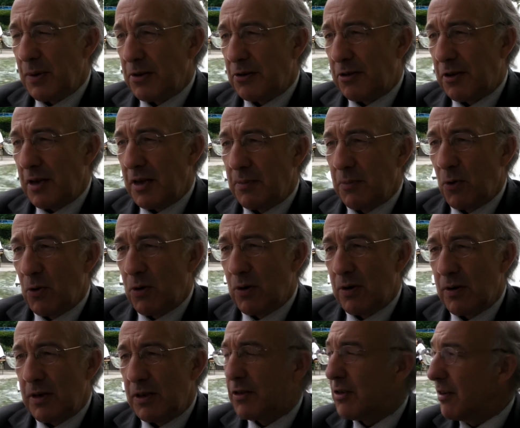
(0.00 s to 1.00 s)
we're seeing
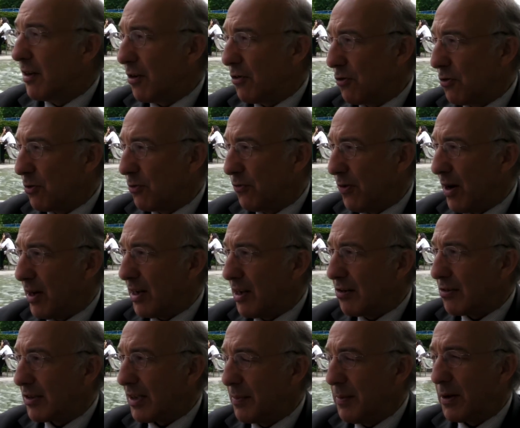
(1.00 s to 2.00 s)
more international
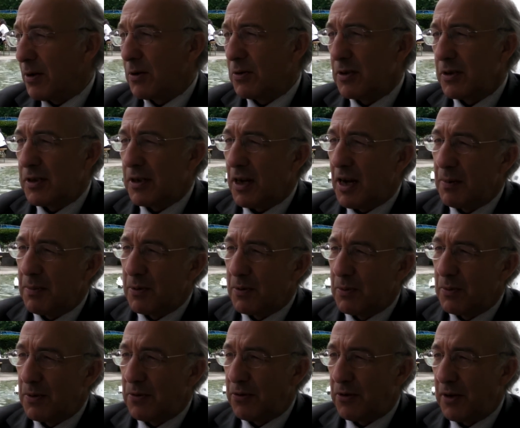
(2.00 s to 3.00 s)
finance coming on the
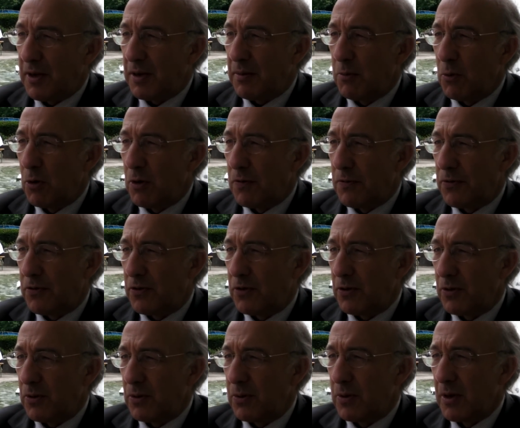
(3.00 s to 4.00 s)
table. We're seeing moves
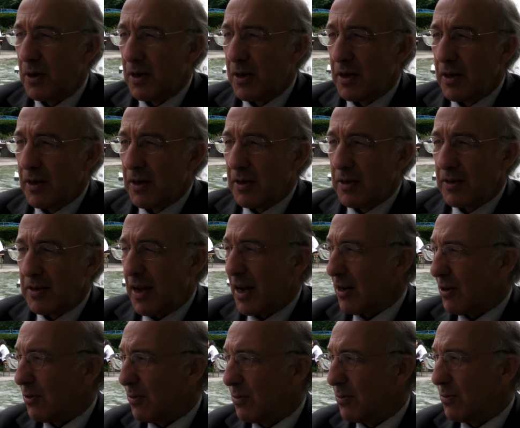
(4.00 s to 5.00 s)
to
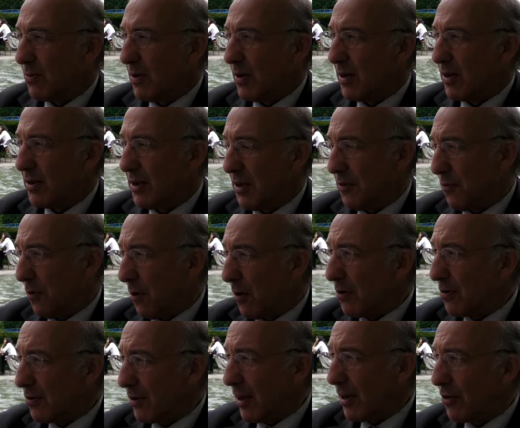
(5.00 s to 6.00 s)
tackle uh,
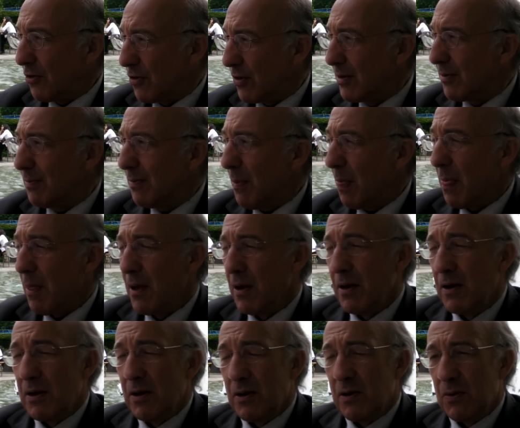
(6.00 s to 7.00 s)
deforestation
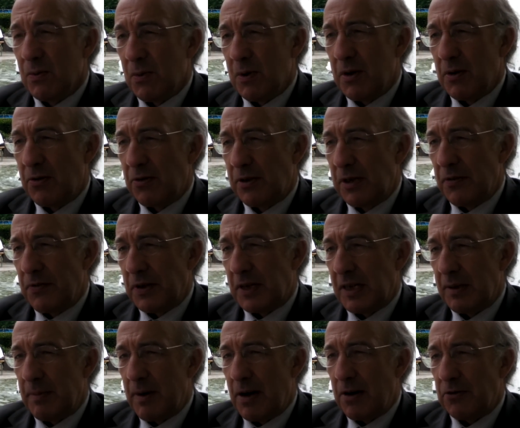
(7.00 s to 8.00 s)
with
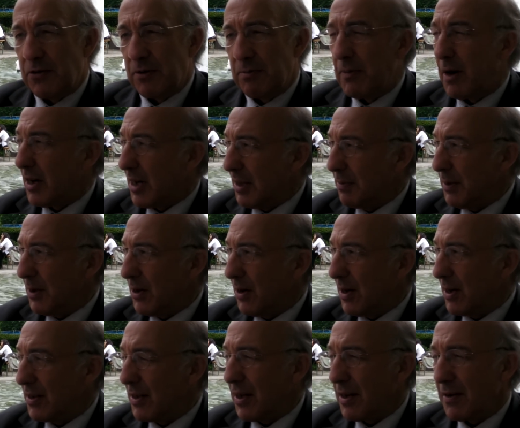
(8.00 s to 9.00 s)
significant amounts of money
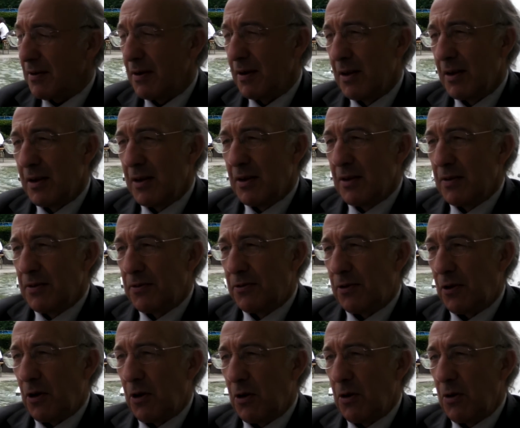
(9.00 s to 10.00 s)
behind that.
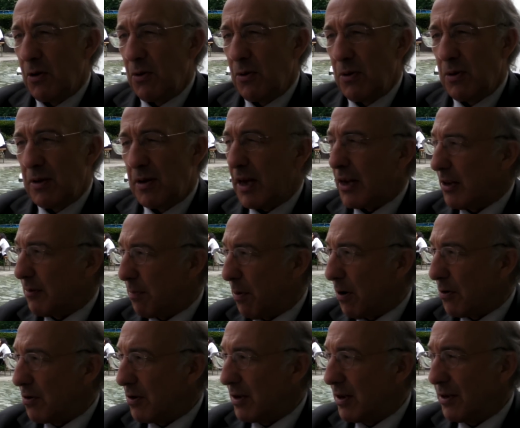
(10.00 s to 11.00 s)
So that's
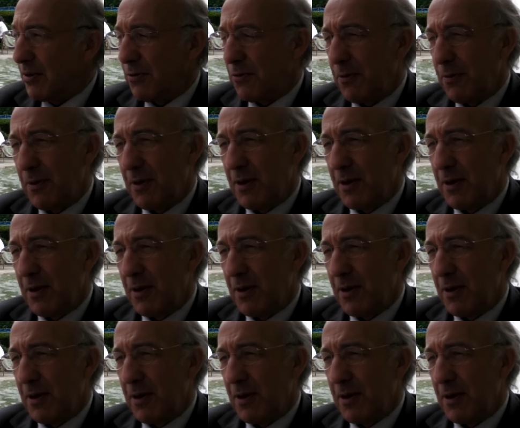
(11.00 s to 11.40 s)
positive.